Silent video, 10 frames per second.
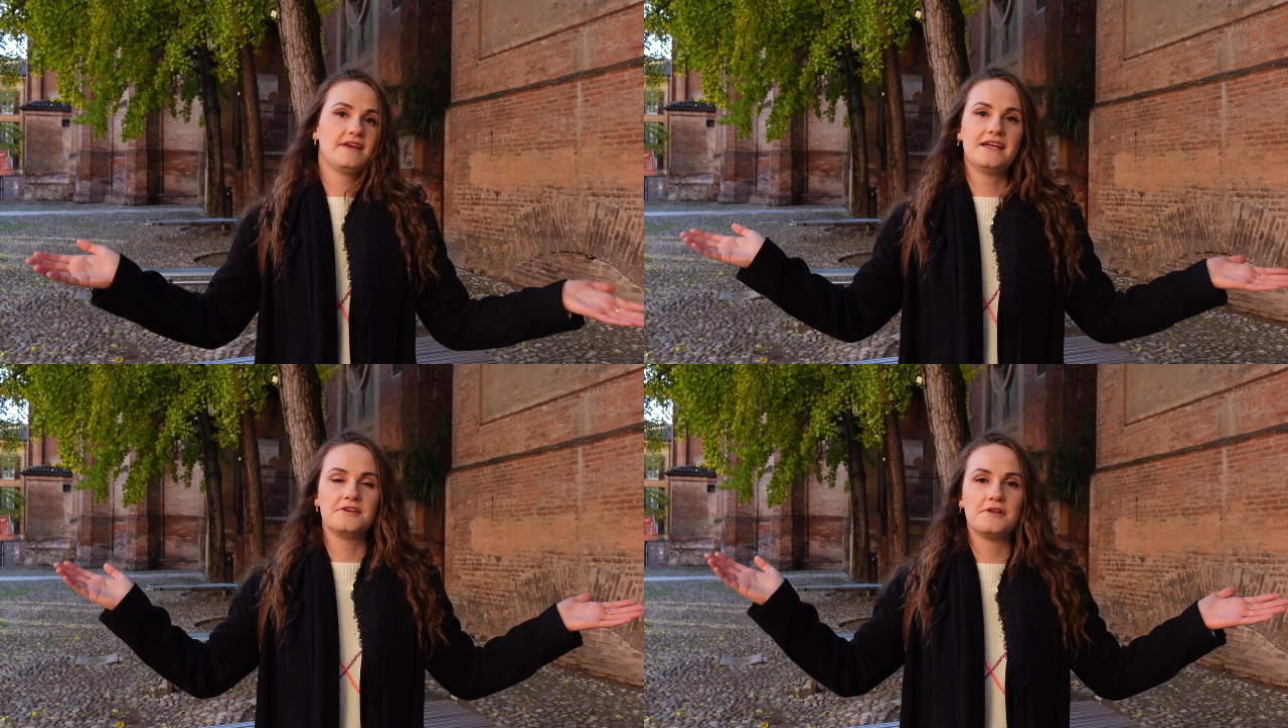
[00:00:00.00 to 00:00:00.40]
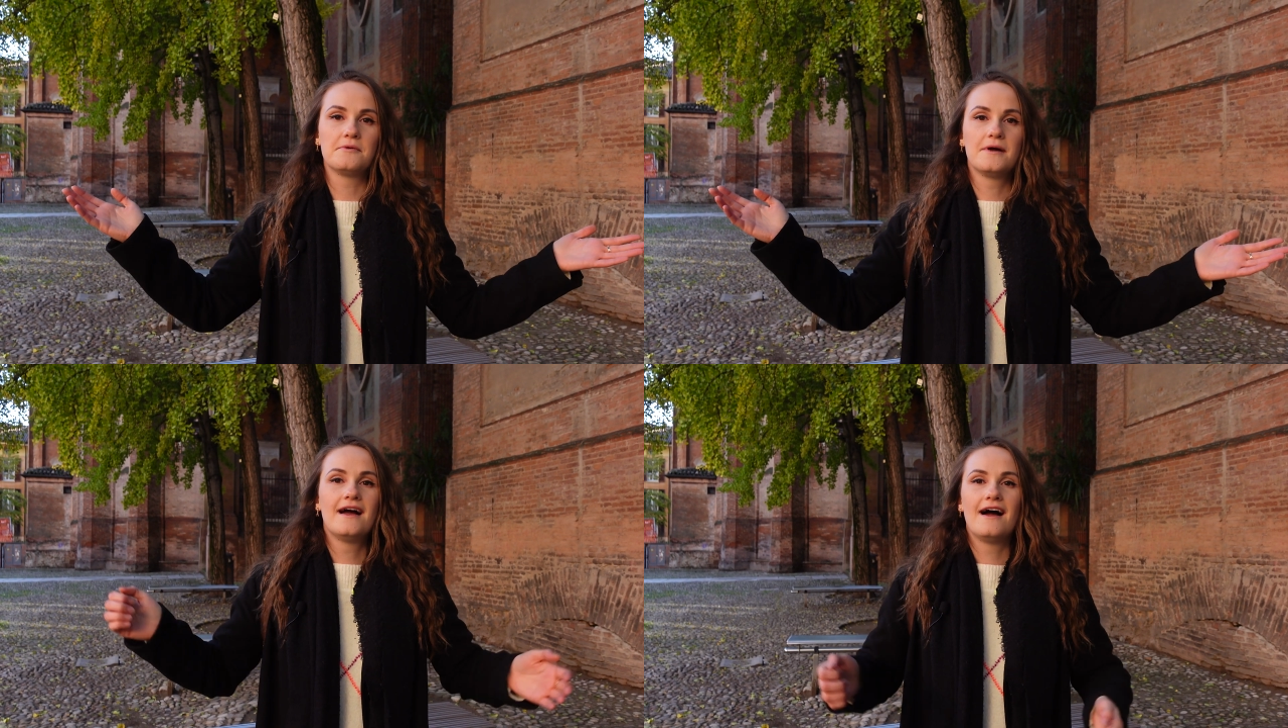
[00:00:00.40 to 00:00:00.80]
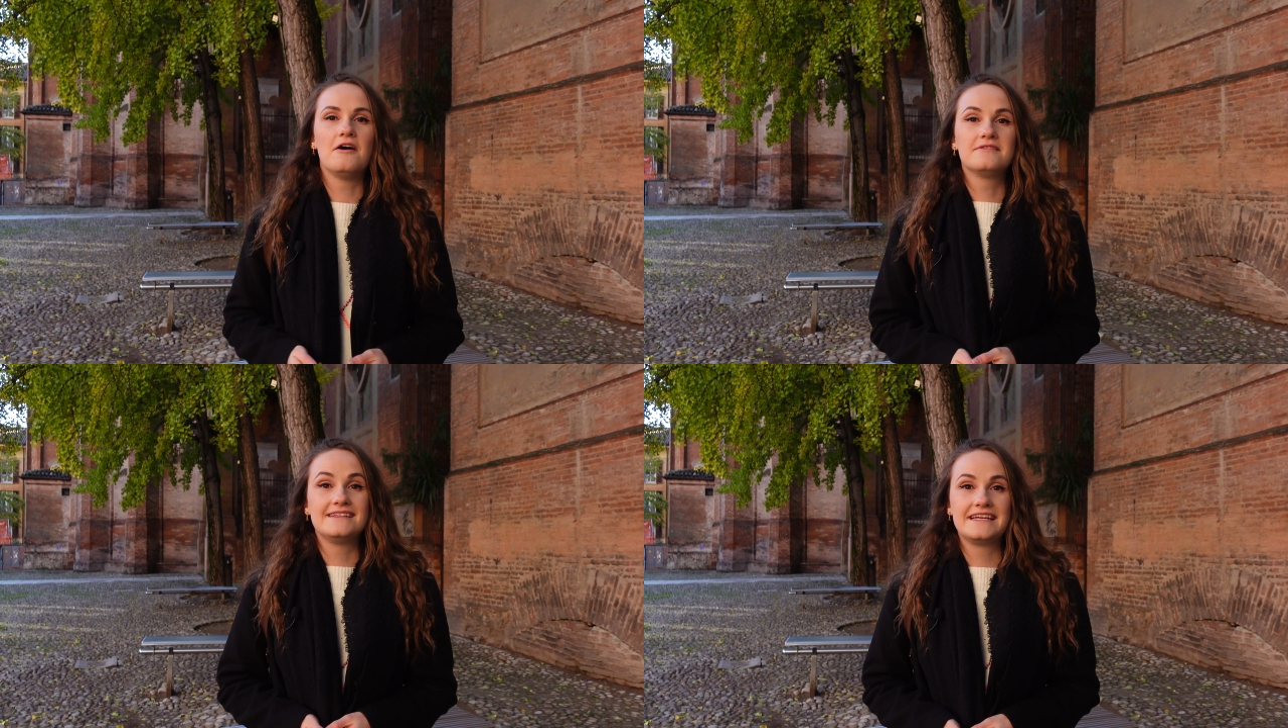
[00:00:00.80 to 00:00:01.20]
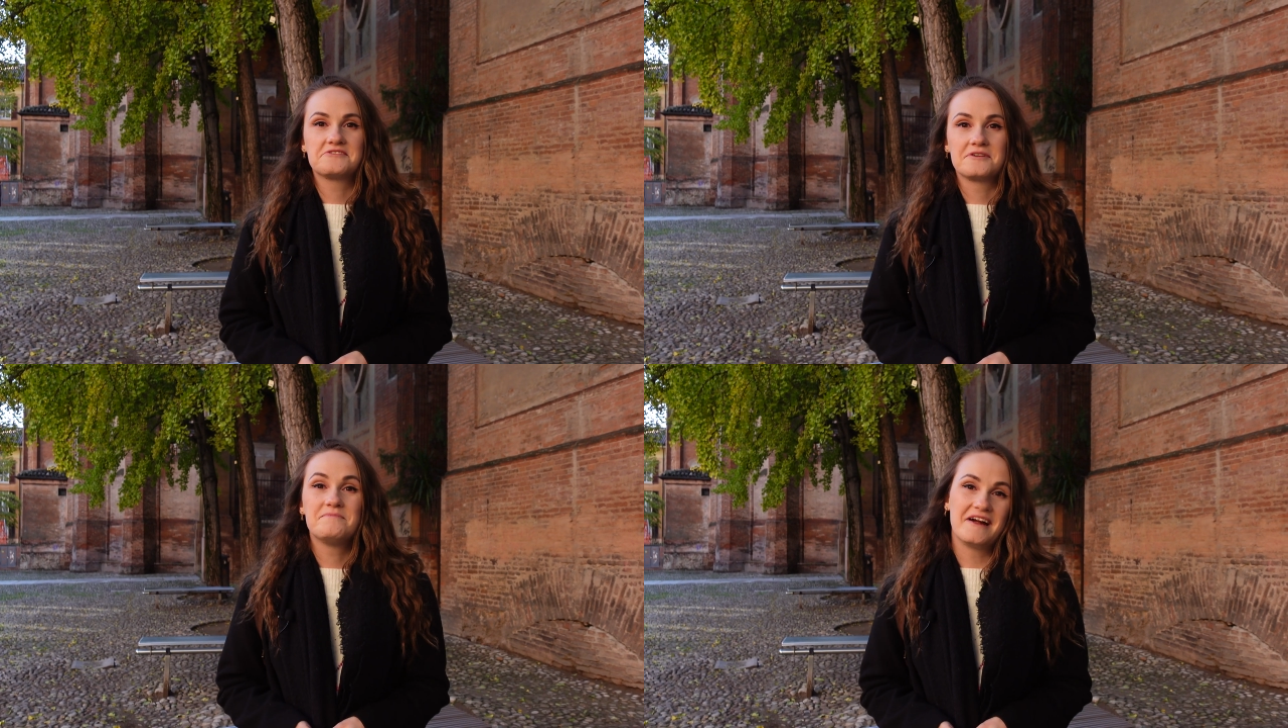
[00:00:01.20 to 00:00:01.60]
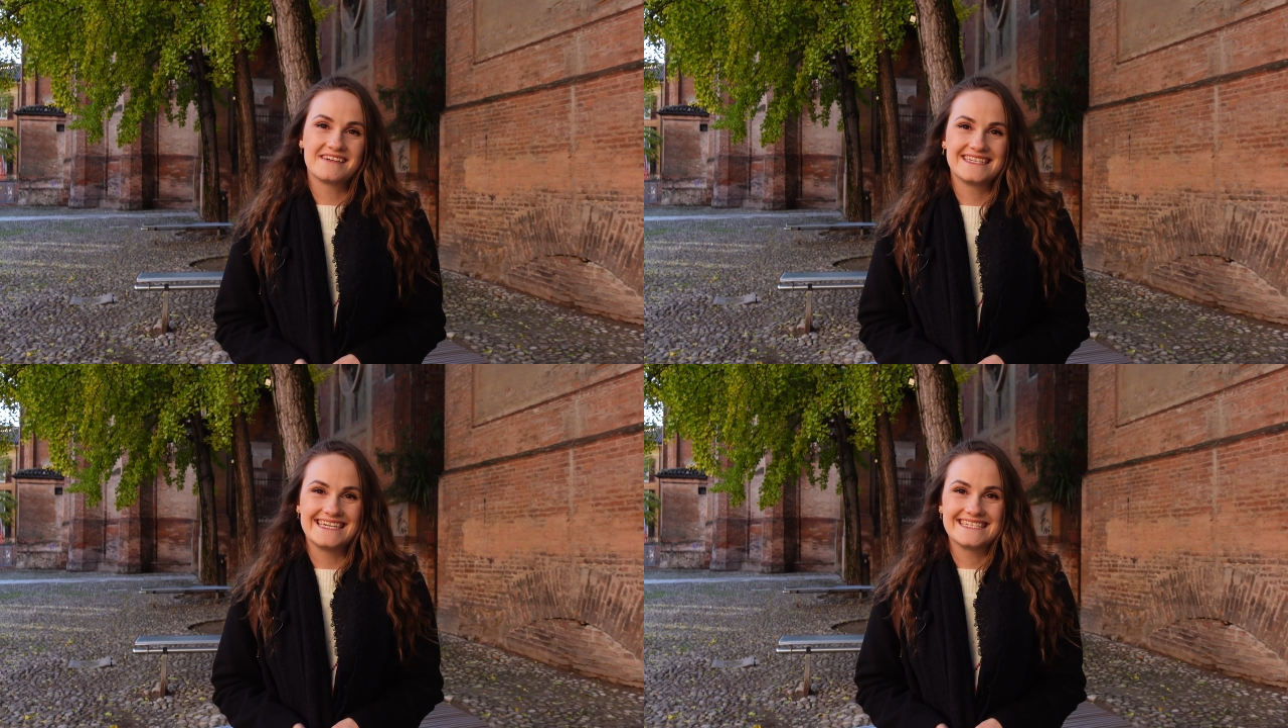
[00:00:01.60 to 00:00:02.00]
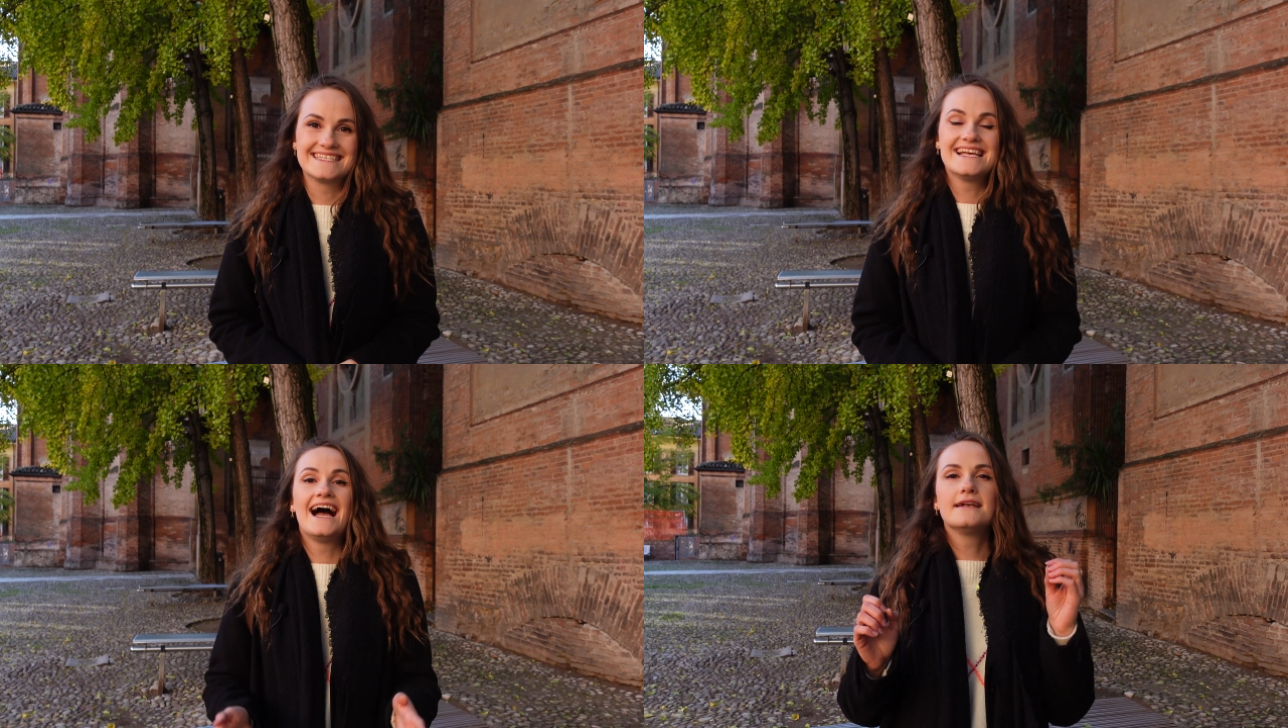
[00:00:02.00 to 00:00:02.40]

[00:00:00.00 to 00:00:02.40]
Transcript: and all the natural paradises.